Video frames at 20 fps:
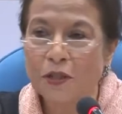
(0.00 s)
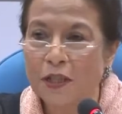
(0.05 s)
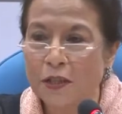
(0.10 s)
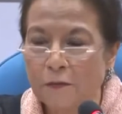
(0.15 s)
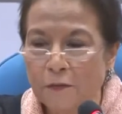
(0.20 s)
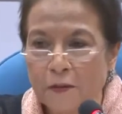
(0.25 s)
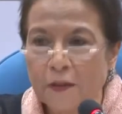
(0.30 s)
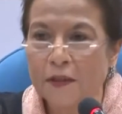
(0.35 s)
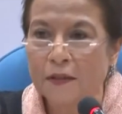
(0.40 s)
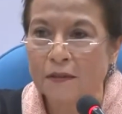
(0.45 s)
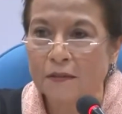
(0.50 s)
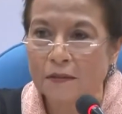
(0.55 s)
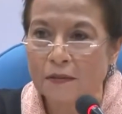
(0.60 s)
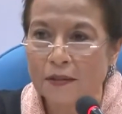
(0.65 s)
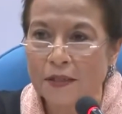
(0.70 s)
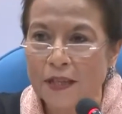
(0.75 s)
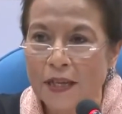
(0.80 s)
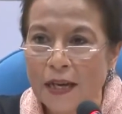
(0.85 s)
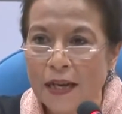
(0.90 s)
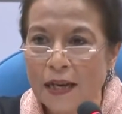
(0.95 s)

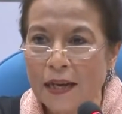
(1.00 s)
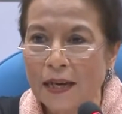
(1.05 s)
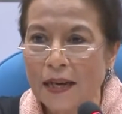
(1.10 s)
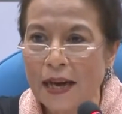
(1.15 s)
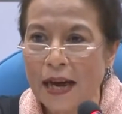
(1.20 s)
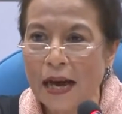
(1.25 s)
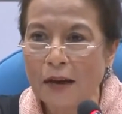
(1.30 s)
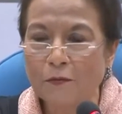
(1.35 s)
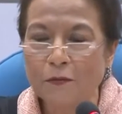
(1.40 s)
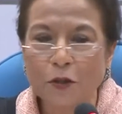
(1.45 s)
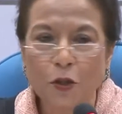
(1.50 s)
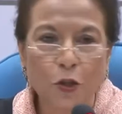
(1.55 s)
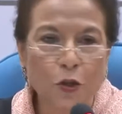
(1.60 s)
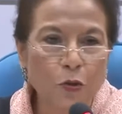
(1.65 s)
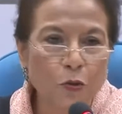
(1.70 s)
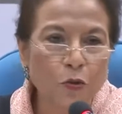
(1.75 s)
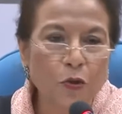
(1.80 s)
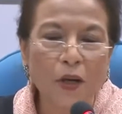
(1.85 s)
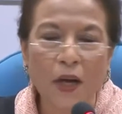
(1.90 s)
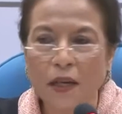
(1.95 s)
difficult have the
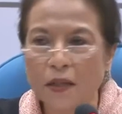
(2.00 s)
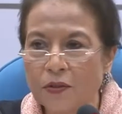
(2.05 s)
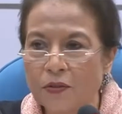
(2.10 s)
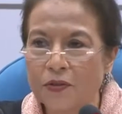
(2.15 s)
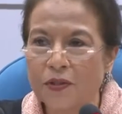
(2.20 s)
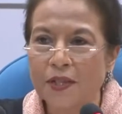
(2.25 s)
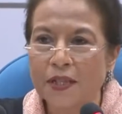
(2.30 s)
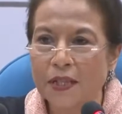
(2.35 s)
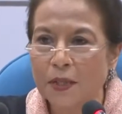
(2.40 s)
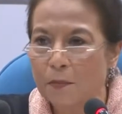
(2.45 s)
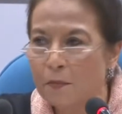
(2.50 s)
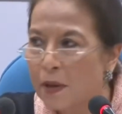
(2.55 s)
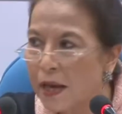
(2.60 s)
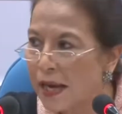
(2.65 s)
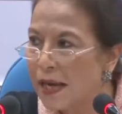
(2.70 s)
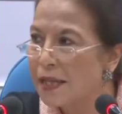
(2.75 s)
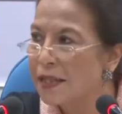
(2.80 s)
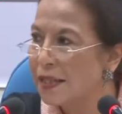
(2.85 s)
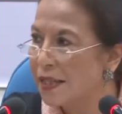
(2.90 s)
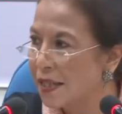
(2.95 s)
two countries
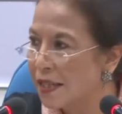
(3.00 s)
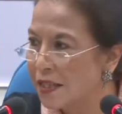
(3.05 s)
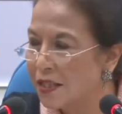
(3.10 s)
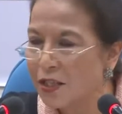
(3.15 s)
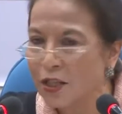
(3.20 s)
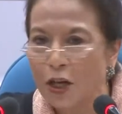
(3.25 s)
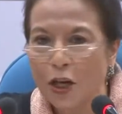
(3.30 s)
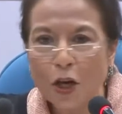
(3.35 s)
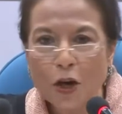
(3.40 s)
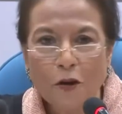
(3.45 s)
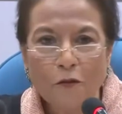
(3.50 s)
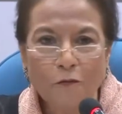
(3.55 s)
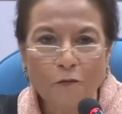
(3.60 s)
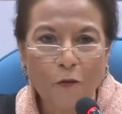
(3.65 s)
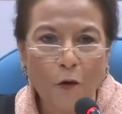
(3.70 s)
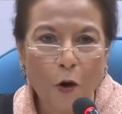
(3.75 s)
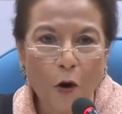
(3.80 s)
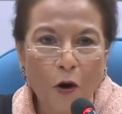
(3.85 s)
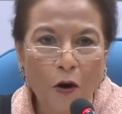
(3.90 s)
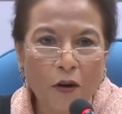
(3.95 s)
made it
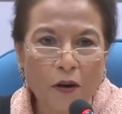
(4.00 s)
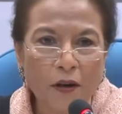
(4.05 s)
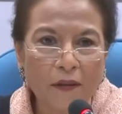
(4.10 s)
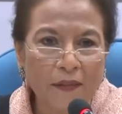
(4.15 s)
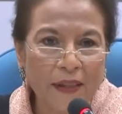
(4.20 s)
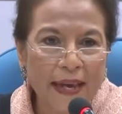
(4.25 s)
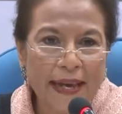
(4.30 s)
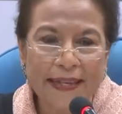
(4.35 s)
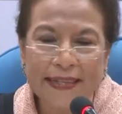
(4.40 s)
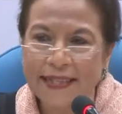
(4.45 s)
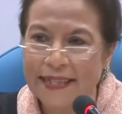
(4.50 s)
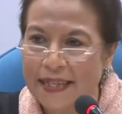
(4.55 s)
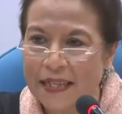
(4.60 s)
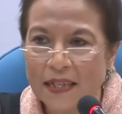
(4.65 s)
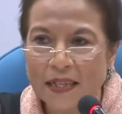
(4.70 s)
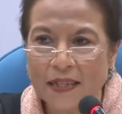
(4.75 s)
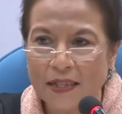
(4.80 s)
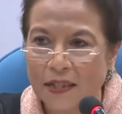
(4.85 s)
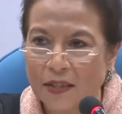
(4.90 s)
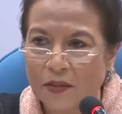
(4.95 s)
for their
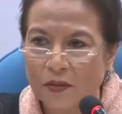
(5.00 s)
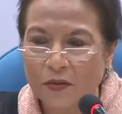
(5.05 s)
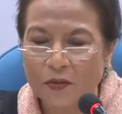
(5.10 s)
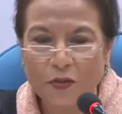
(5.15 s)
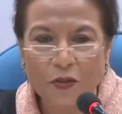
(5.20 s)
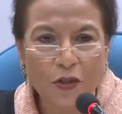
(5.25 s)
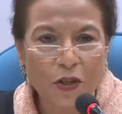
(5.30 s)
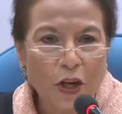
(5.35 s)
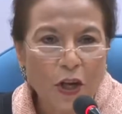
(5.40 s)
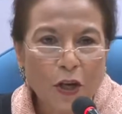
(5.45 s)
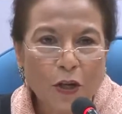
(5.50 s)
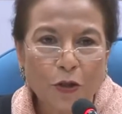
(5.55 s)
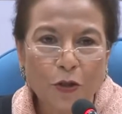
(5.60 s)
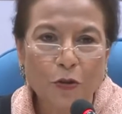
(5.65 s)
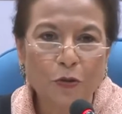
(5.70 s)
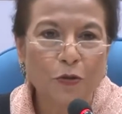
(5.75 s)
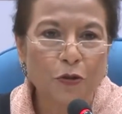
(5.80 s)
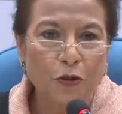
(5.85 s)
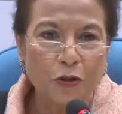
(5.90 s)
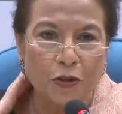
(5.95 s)
citizens
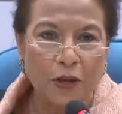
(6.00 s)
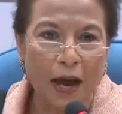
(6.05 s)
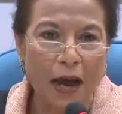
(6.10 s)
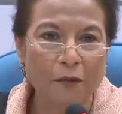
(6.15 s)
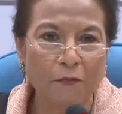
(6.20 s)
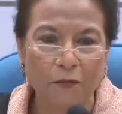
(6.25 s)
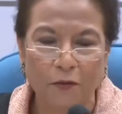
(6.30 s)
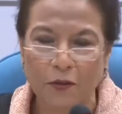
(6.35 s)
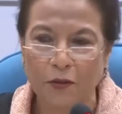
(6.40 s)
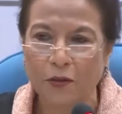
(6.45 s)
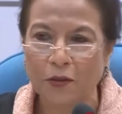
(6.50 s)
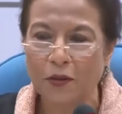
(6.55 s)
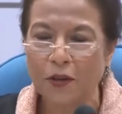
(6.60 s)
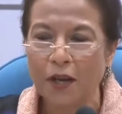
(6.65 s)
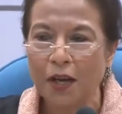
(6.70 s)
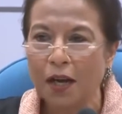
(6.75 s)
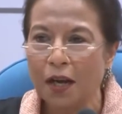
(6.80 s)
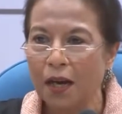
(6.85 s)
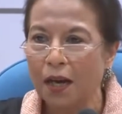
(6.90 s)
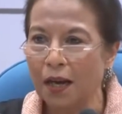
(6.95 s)
to travel
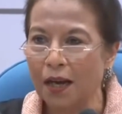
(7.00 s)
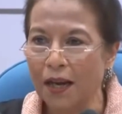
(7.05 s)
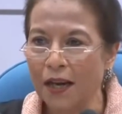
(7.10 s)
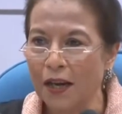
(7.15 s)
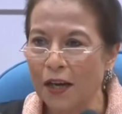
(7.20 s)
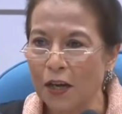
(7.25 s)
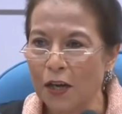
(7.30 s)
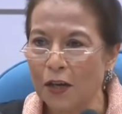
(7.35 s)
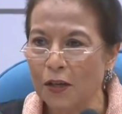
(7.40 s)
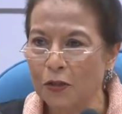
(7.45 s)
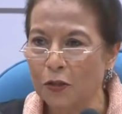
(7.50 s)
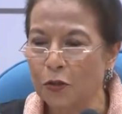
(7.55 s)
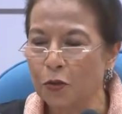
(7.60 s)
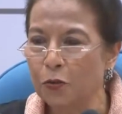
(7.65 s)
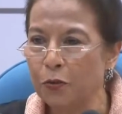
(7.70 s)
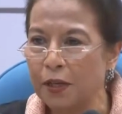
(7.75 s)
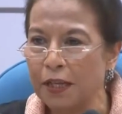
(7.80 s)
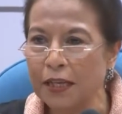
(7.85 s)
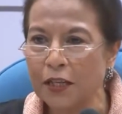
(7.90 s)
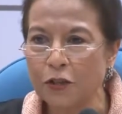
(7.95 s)
to
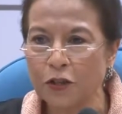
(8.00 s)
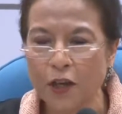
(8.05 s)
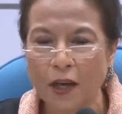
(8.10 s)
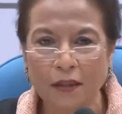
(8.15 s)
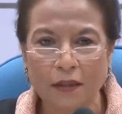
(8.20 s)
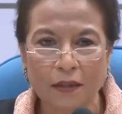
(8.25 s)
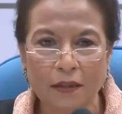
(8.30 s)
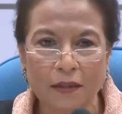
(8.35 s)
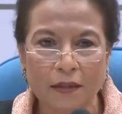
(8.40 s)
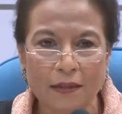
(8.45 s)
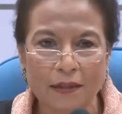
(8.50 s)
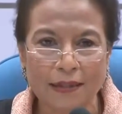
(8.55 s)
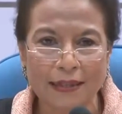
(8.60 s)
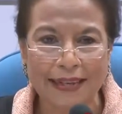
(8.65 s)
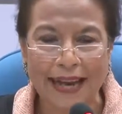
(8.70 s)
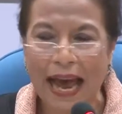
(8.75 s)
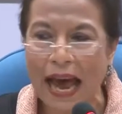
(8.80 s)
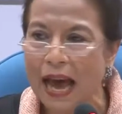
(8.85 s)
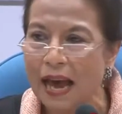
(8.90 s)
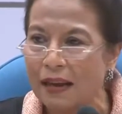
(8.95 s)
each other's
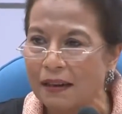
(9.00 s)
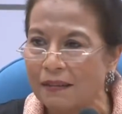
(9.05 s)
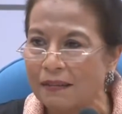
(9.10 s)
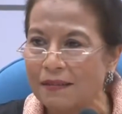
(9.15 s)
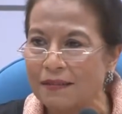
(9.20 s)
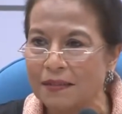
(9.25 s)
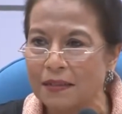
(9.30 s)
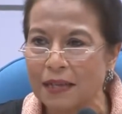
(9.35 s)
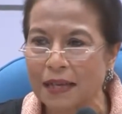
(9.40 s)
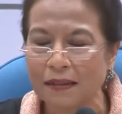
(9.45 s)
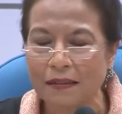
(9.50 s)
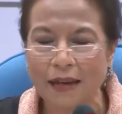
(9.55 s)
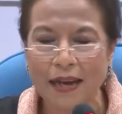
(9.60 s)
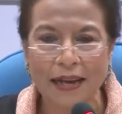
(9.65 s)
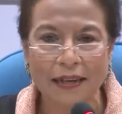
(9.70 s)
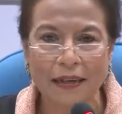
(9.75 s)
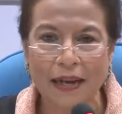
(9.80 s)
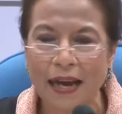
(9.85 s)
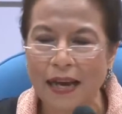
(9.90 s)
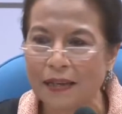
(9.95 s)
lands
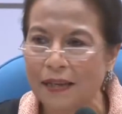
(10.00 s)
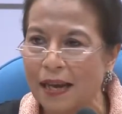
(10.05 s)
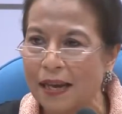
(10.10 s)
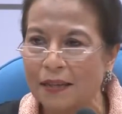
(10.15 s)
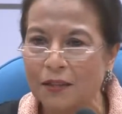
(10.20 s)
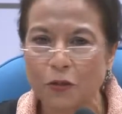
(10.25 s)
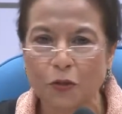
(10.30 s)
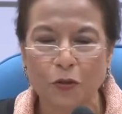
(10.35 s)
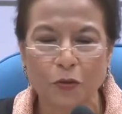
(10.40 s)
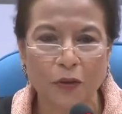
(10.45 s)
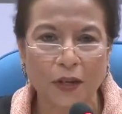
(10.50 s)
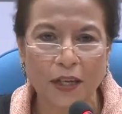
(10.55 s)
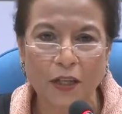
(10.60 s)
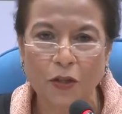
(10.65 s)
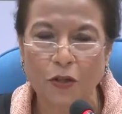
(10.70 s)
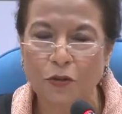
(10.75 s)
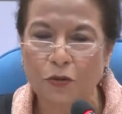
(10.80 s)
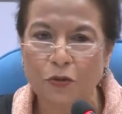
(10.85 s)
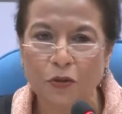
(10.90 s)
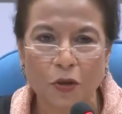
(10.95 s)
and to
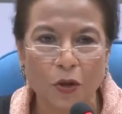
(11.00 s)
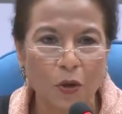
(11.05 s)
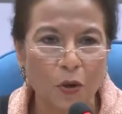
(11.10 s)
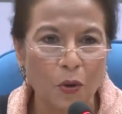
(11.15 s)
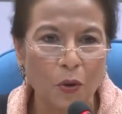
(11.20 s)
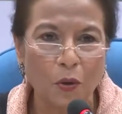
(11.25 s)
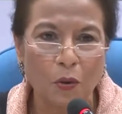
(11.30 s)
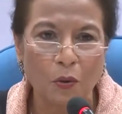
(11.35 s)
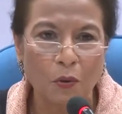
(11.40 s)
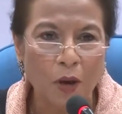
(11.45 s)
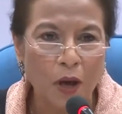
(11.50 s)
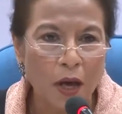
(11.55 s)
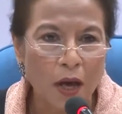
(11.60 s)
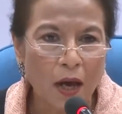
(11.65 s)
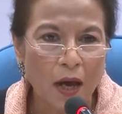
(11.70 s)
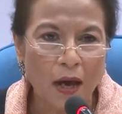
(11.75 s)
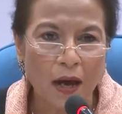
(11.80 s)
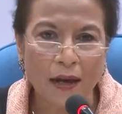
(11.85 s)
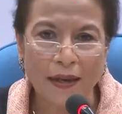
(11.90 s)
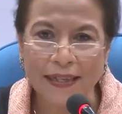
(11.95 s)
get to know
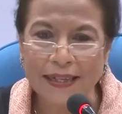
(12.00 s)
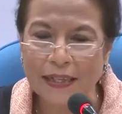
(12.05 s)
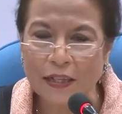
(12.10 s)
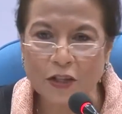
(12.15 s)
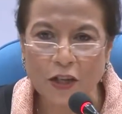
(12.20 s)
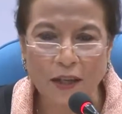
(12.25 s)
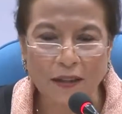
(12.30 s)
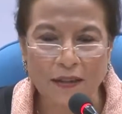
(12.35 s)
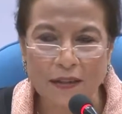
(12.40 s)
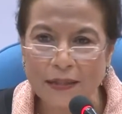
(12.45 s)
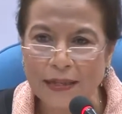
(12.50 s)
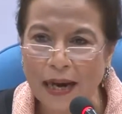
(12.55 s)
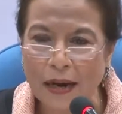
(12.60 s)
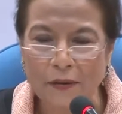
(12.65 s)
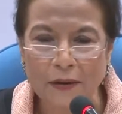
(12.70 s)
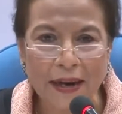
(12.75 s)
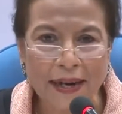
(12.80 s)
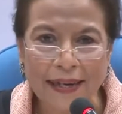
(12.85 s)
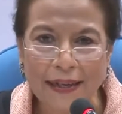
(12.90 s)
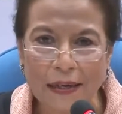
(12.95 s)
each other
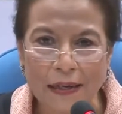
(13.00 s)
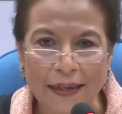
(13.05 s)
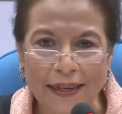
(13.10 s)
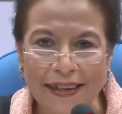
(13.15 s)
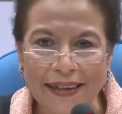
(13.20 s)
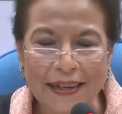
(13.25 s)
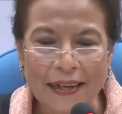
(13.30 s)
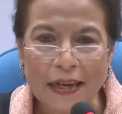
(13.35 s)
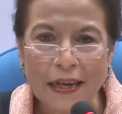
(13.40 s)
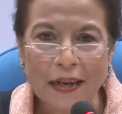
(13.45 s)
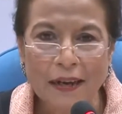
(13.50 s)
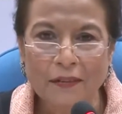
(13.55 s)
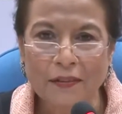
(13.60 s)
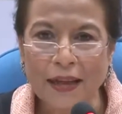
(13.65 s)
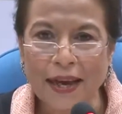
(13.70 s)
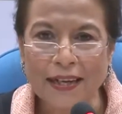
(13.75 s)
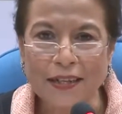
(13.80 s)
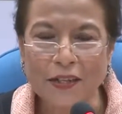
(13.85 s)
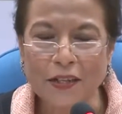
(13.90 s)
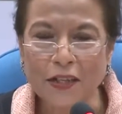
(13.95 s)
directly,
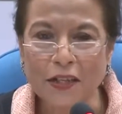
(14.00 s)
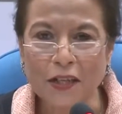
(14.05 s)
that